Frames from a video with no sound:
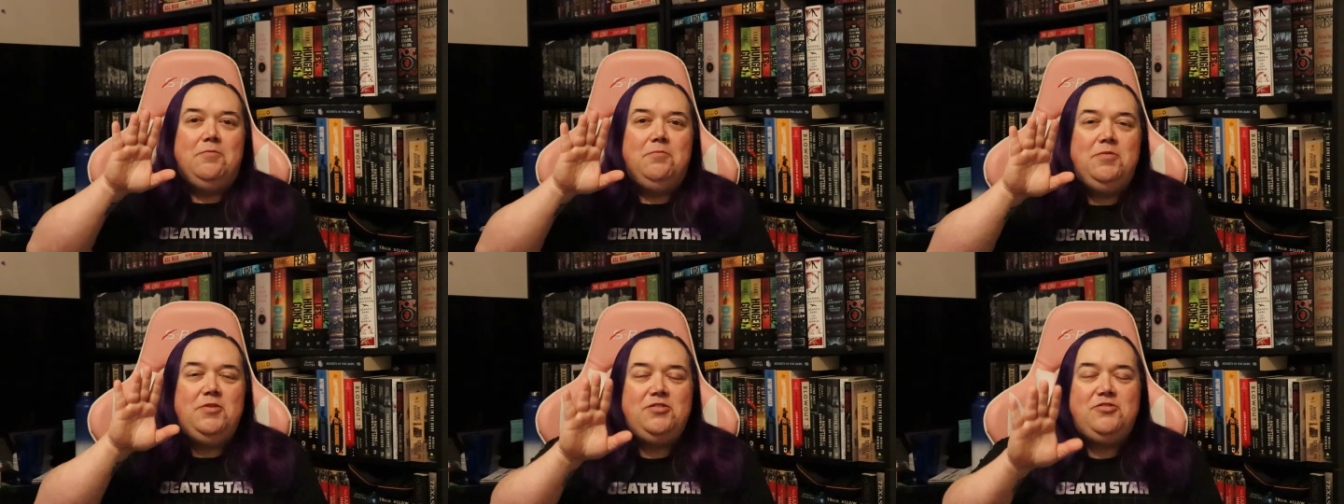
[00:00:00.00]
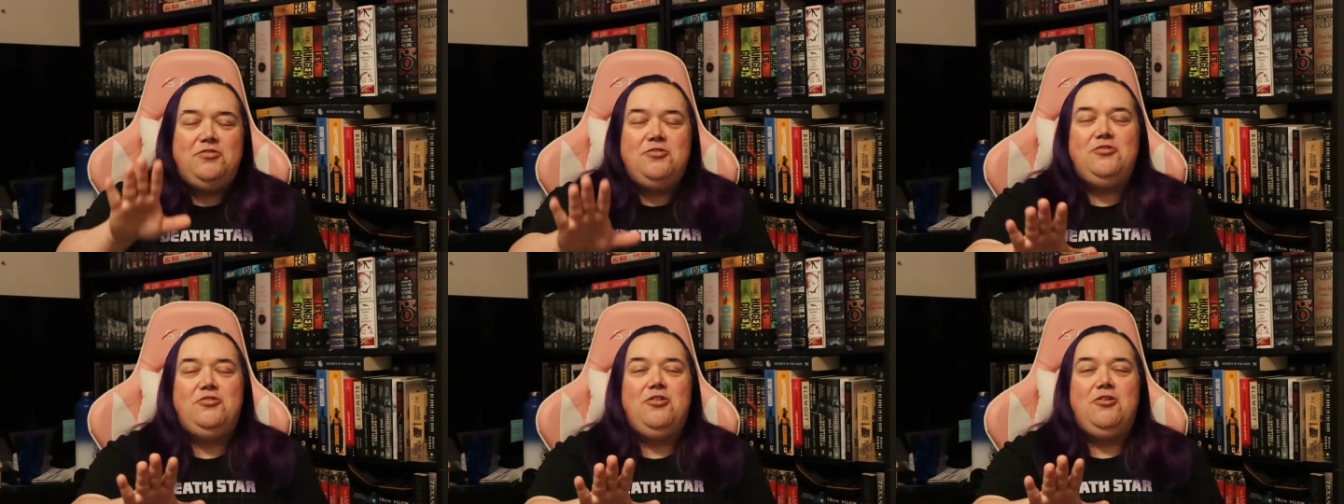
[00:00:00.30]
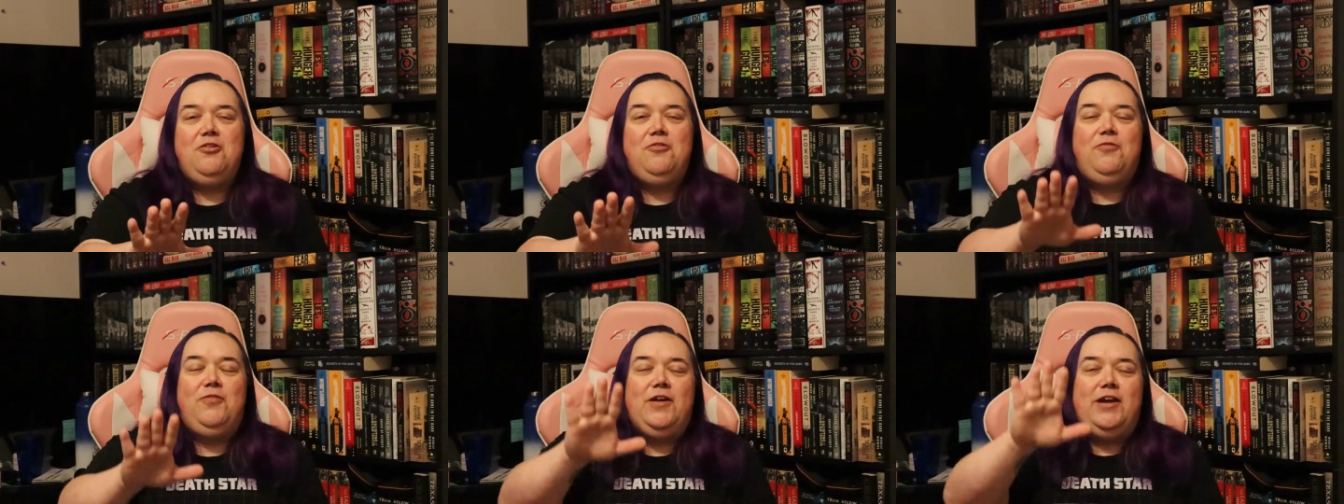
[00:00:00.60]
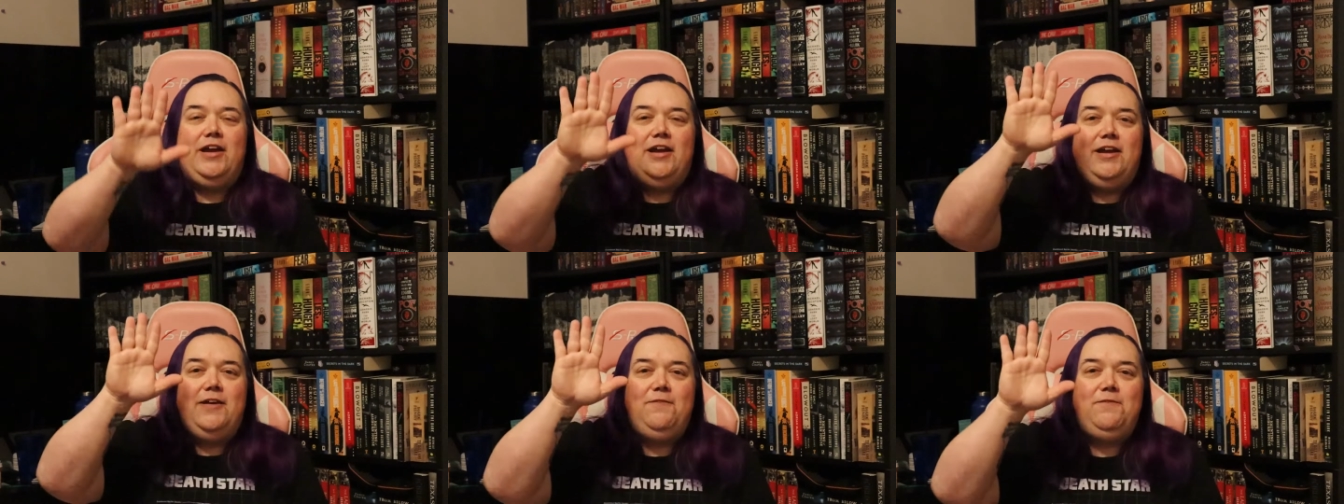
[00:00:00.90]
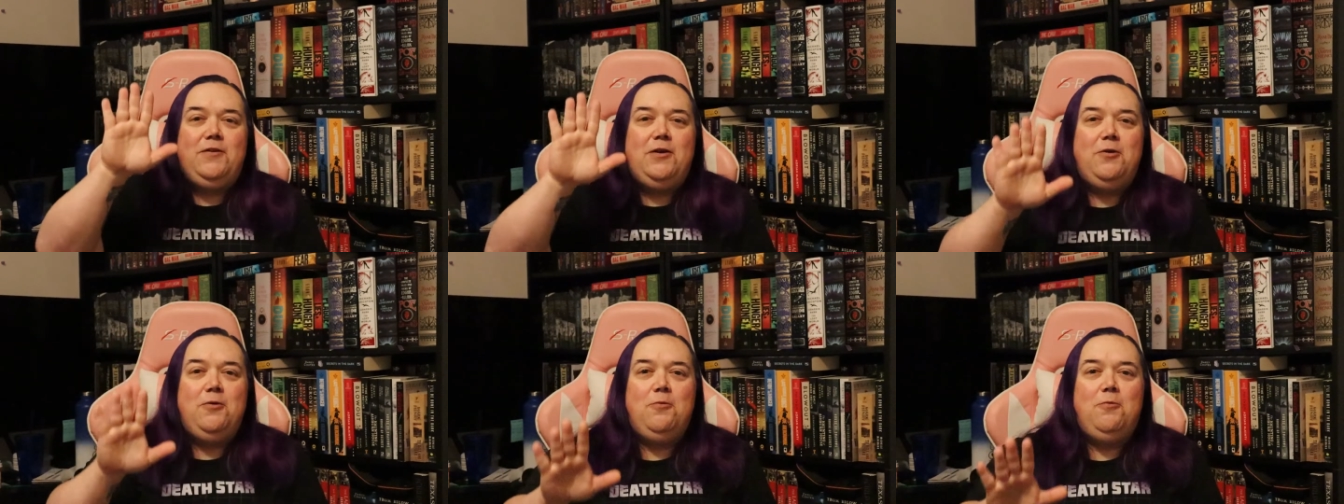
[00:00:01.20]
Mr. Durfee,
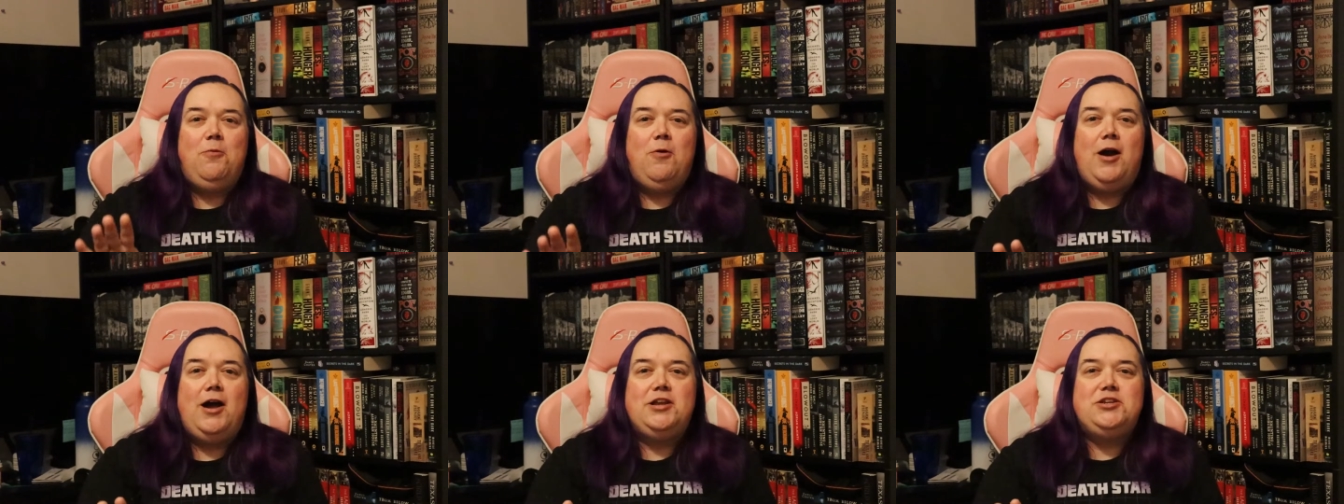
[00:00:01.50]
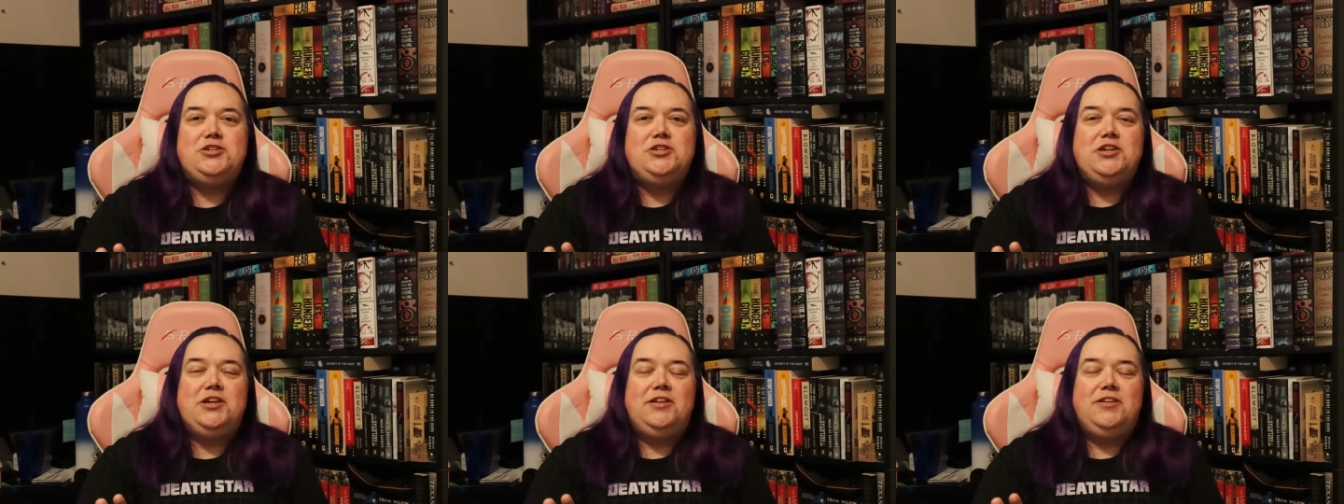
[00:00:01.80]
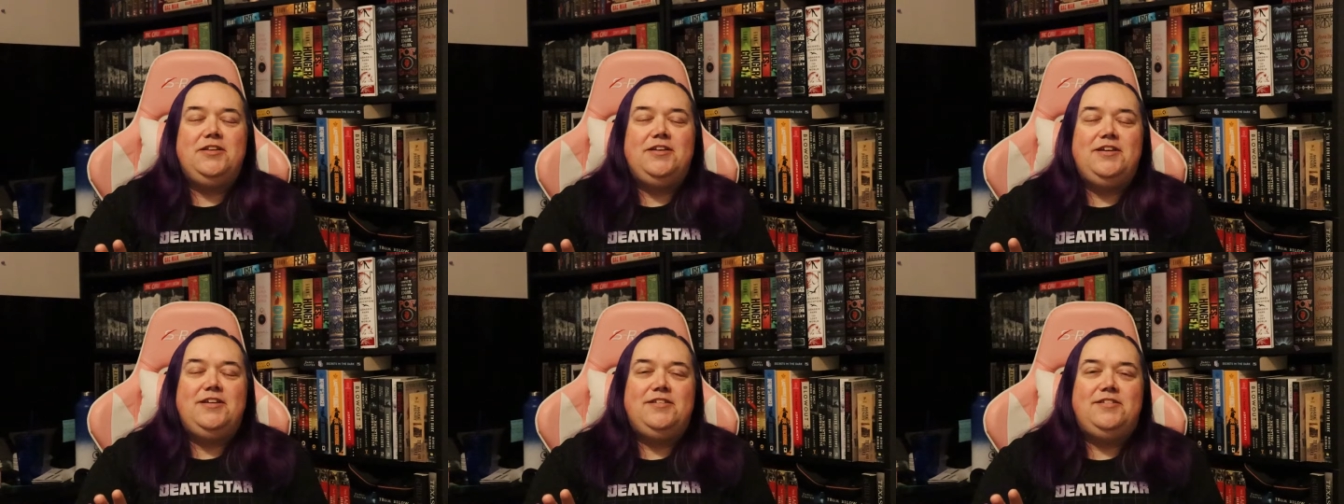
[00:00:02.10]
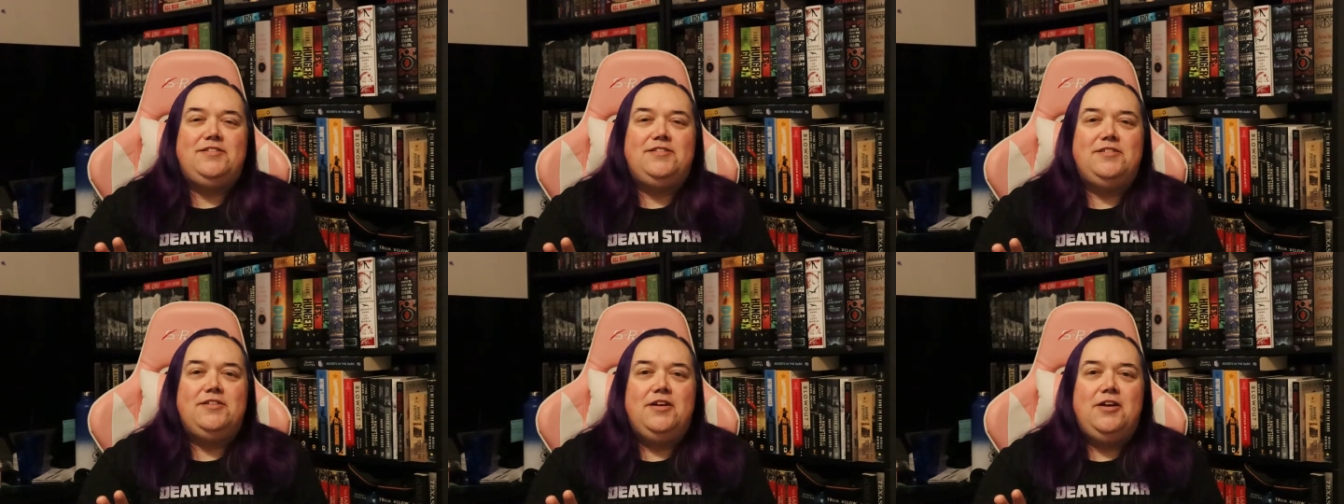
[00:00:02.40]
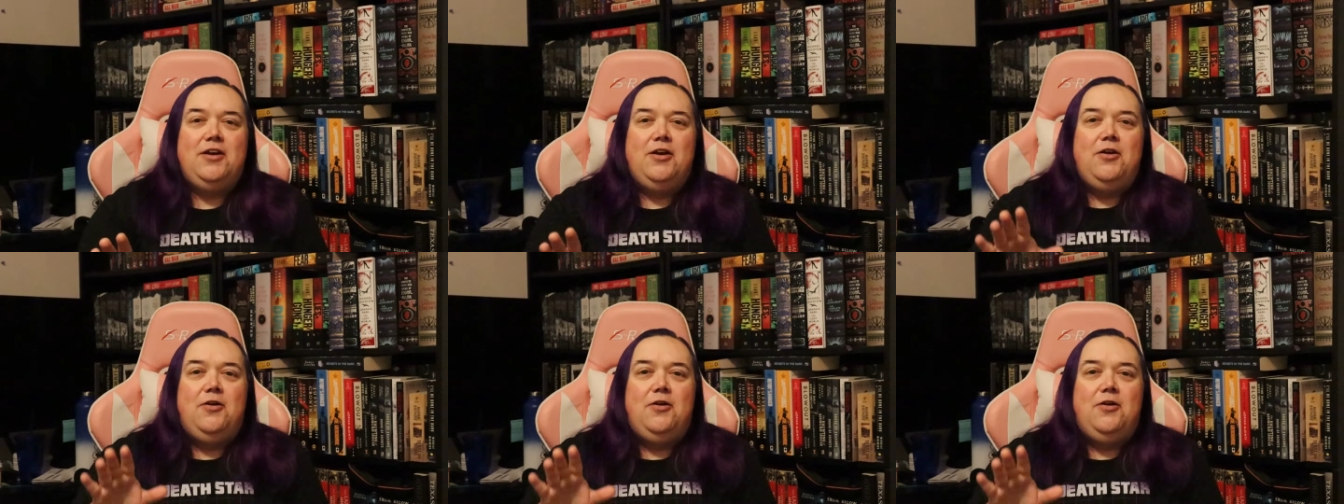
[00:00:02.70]
if you're watching this,